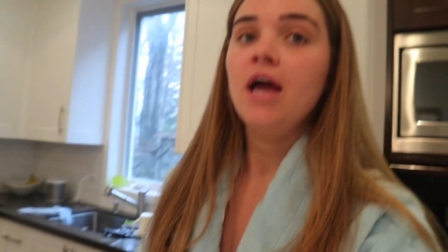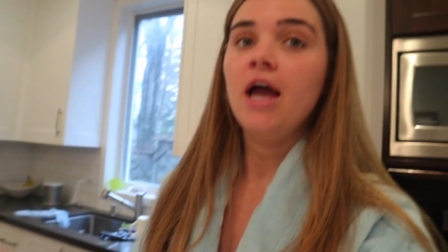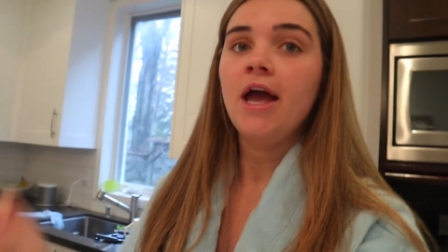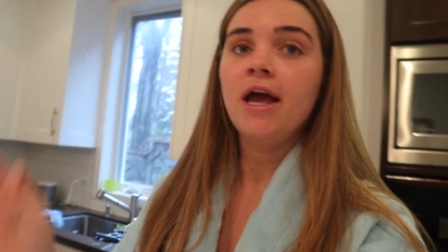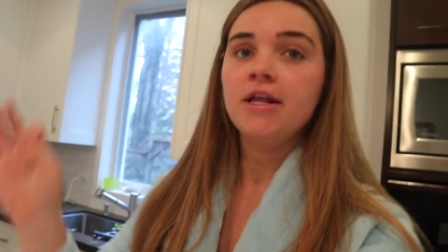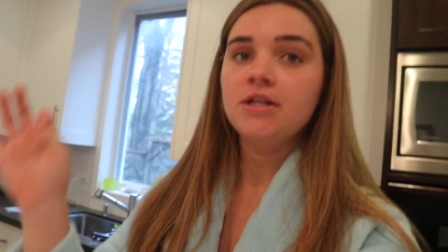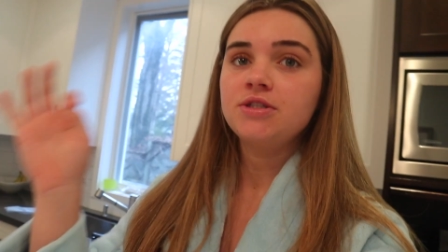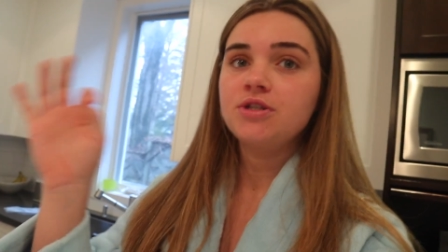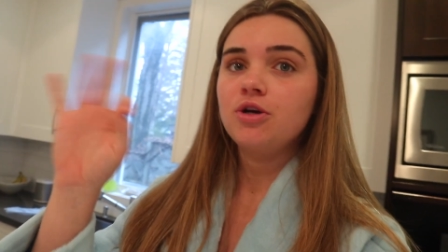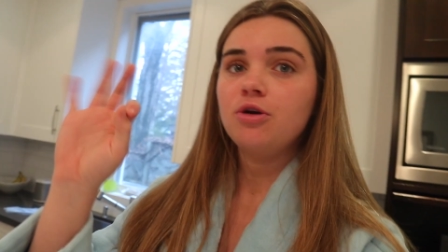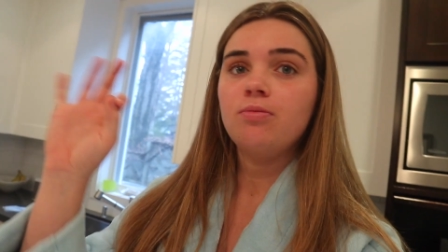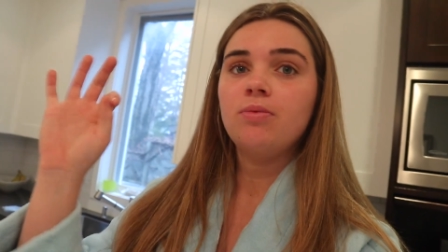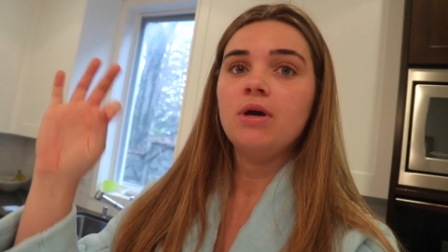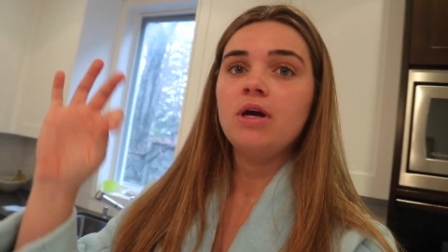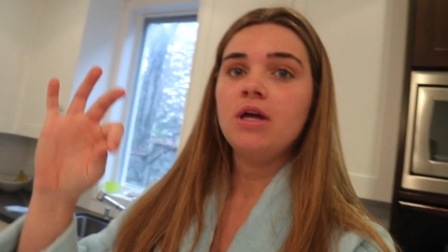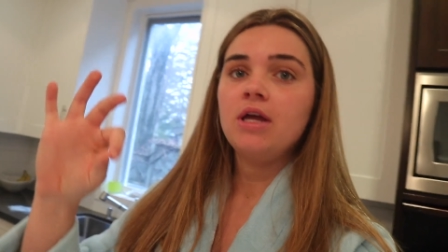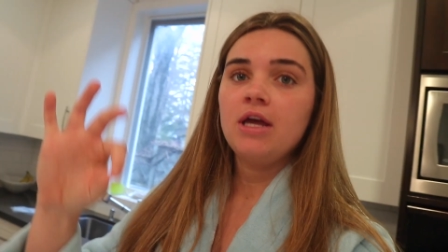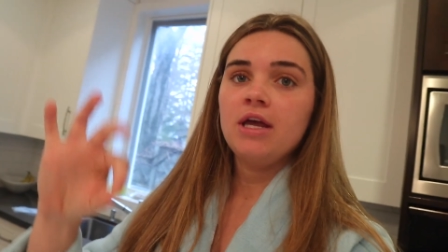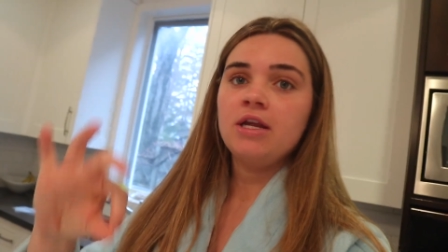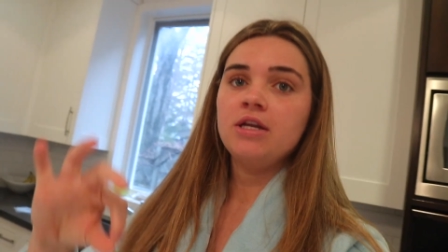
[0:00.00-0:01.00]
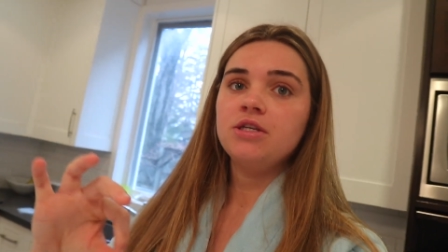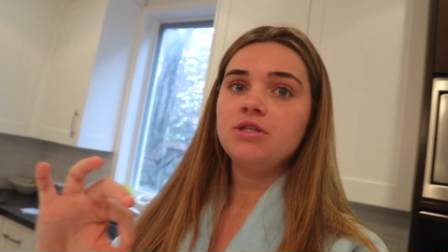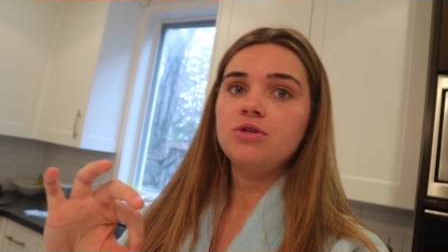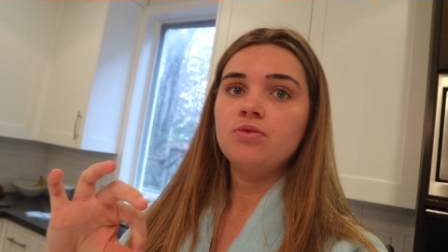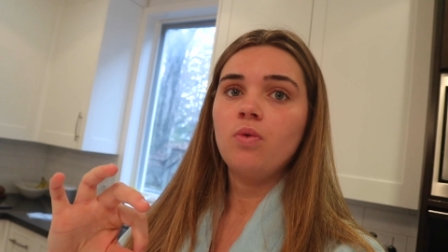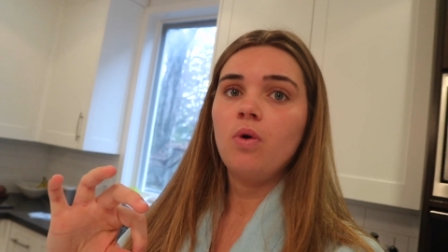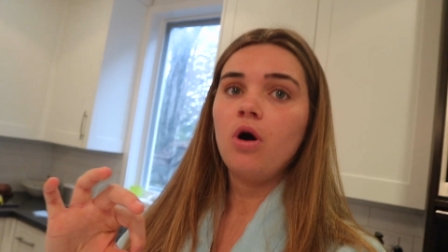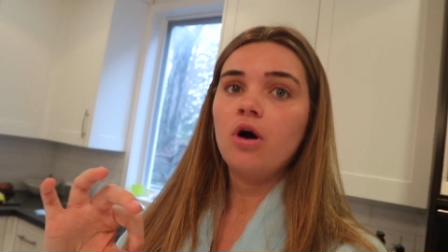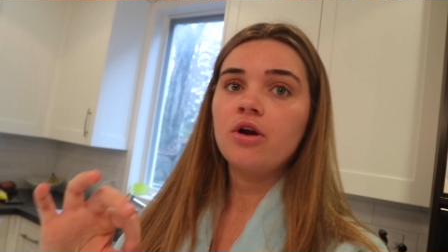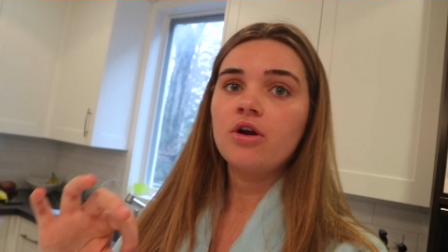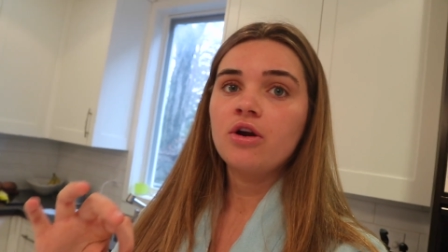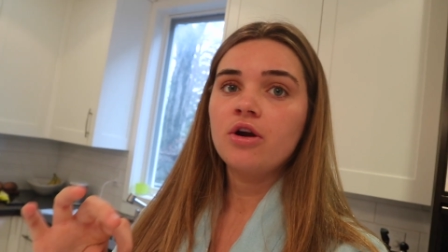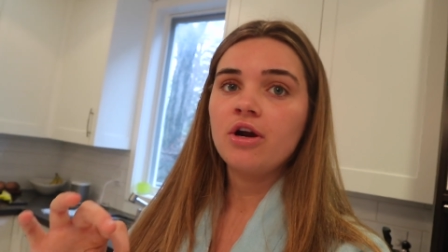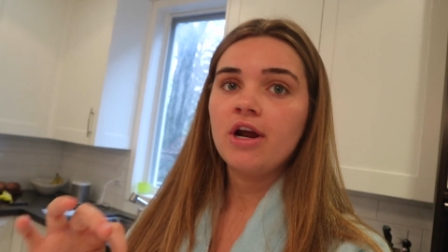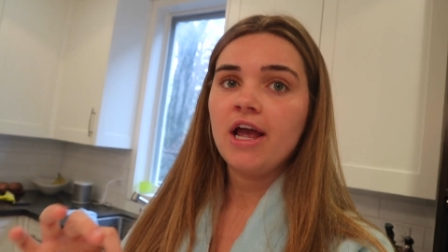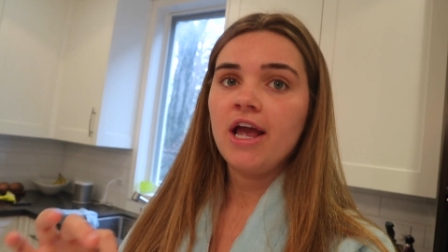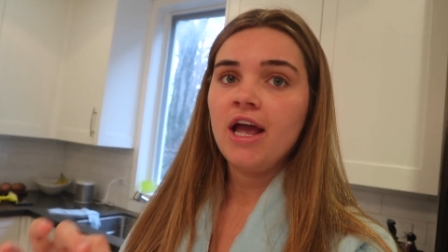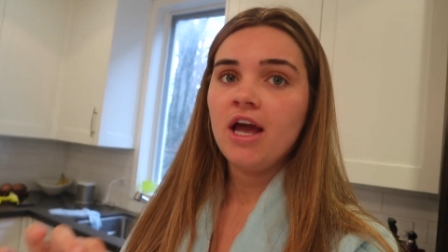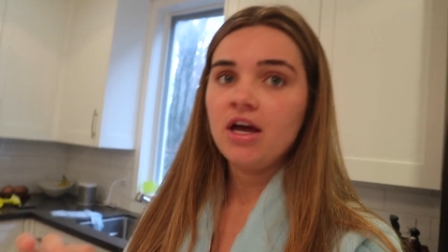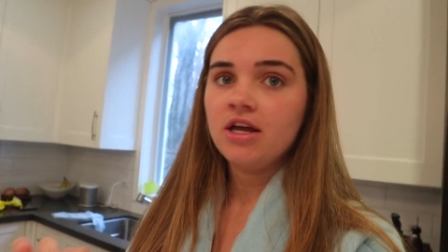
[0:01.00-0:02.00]
and scoop it into
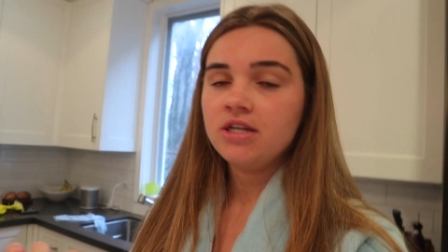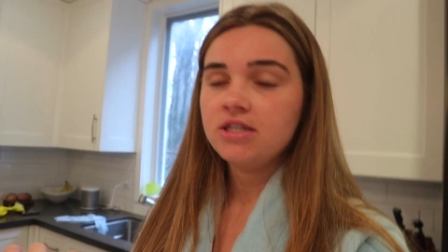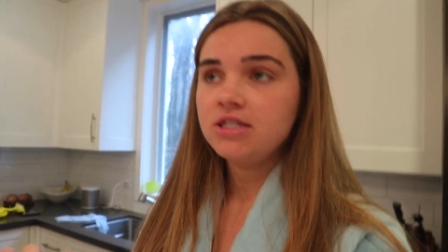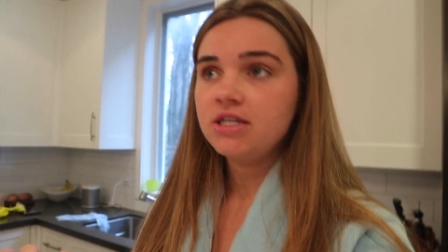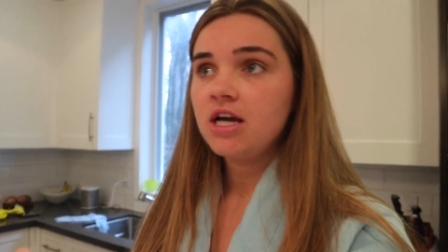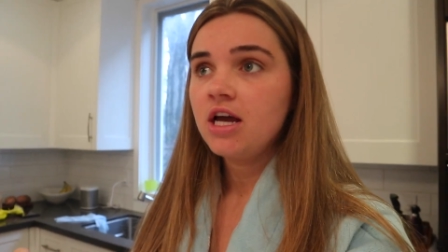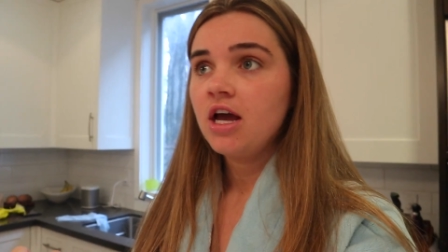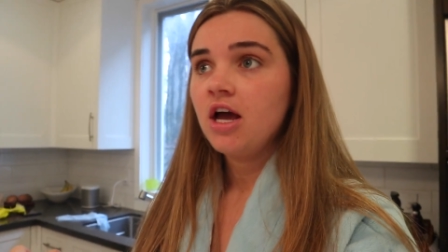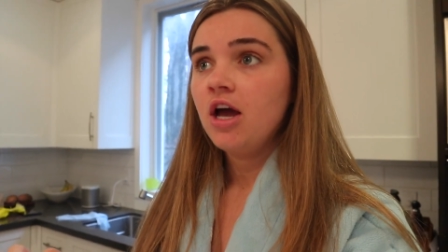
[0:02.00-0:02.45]
water and